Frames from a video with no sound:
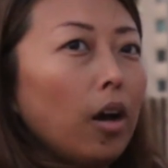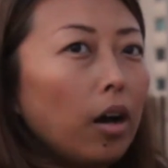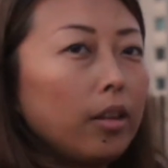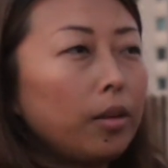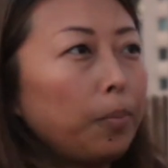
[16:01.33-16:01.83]

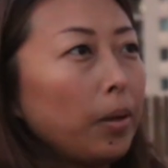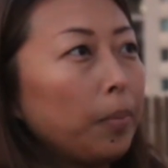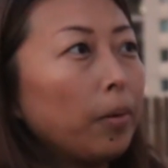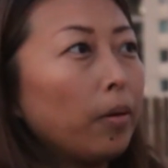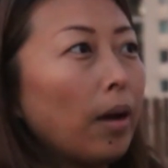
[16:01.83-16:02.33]
other
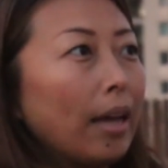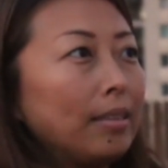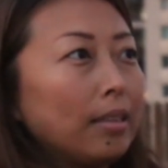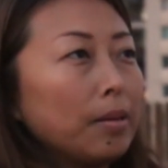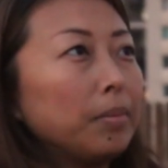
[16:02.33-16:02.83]
people
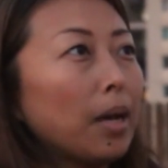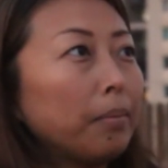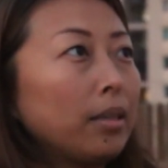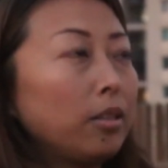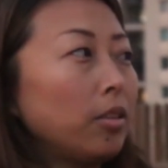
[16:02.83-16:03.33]
at the same
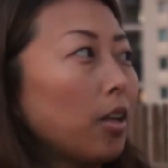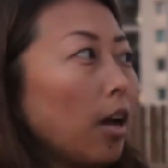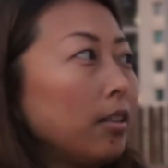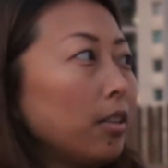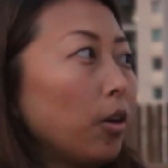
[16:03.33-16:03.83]
time as you're
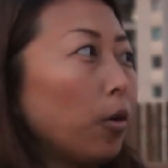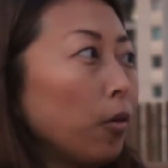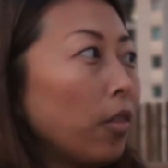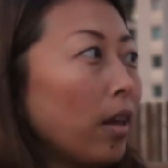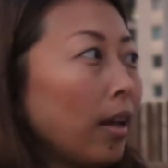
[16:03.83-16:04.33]
starting your
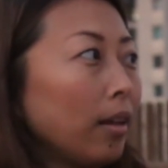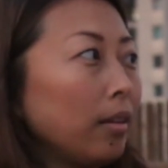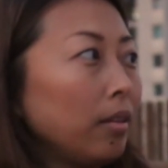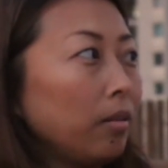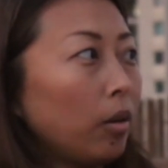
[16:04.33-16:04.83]
own
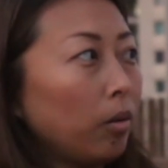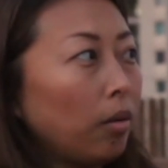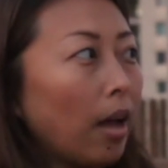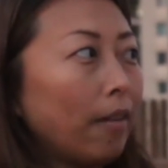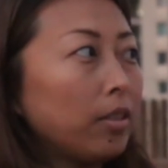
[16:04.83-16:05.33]
thing.
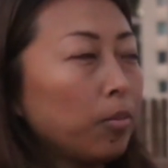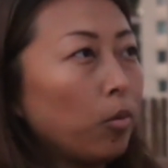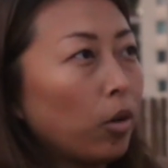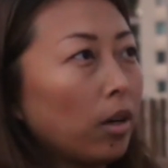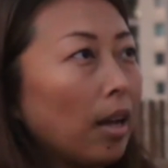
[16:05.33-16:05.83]
Have some
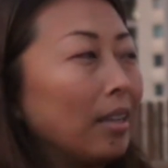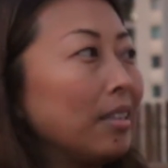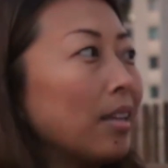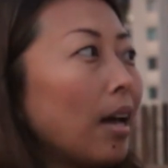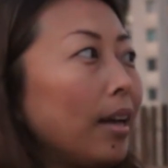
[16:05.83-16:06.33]
work on the
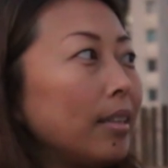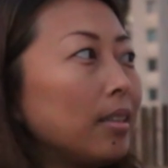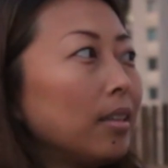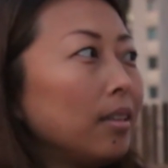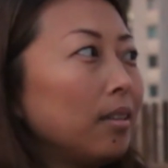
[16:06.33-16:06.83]

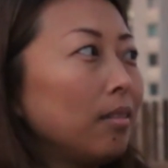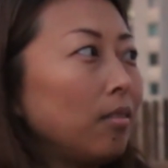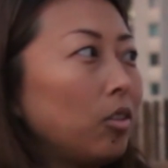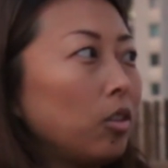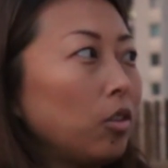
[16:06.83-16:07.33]
side
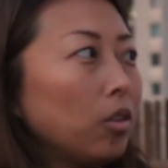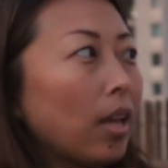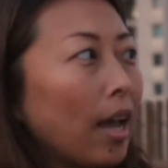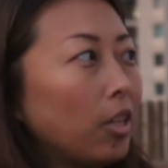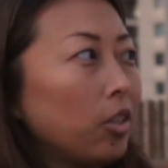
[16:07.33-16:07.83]
just to
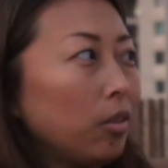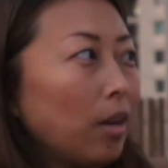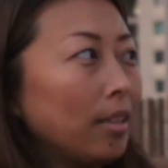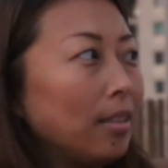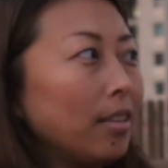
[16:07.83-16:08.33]
catch you
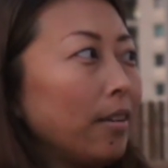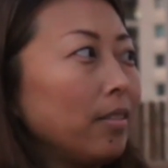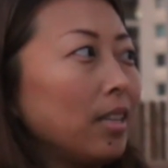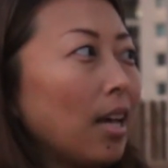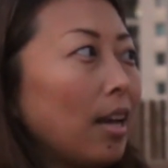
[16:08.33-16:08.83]
as a
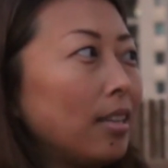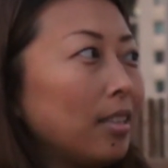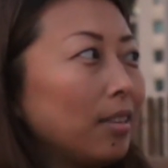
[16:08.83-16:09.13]
safety net.